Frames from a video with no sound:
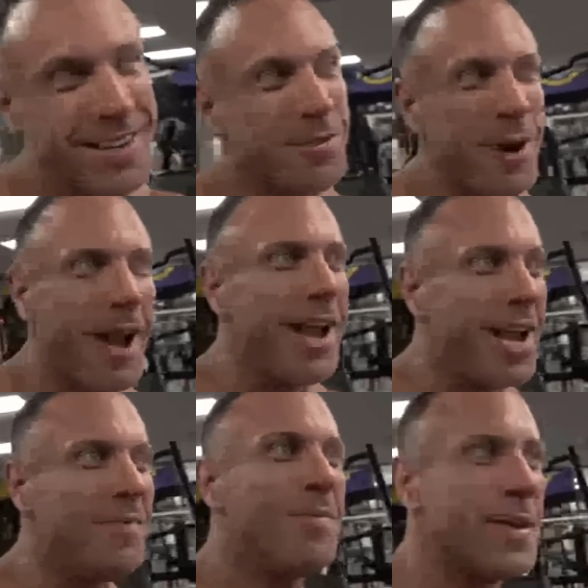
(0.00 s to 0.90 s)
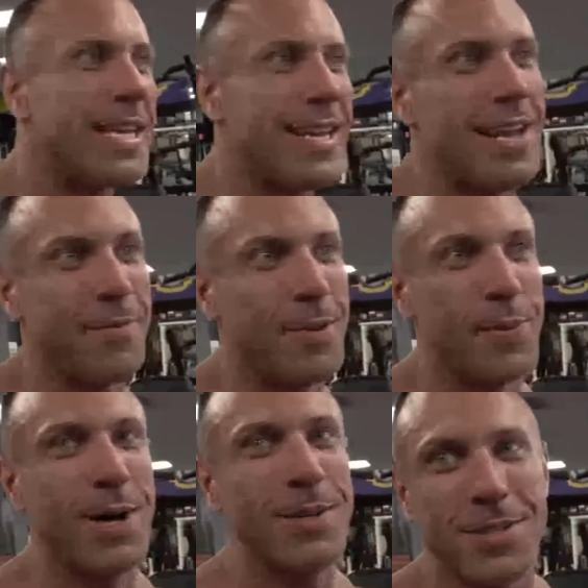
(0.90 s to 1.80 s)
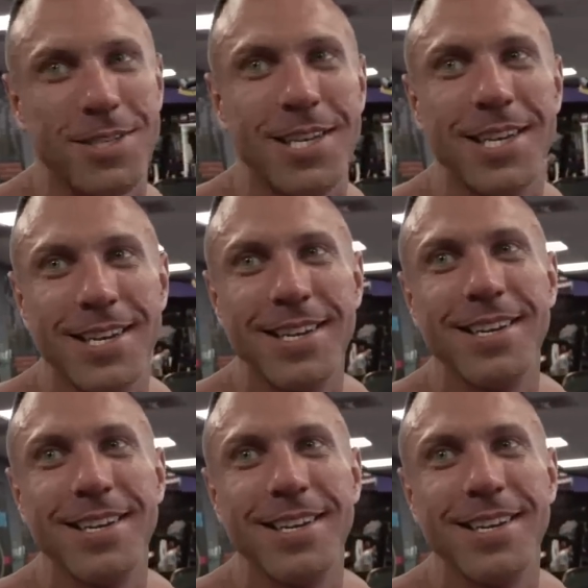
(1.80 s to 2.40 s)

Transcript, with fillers: That's where I am, mid-level boss. Twist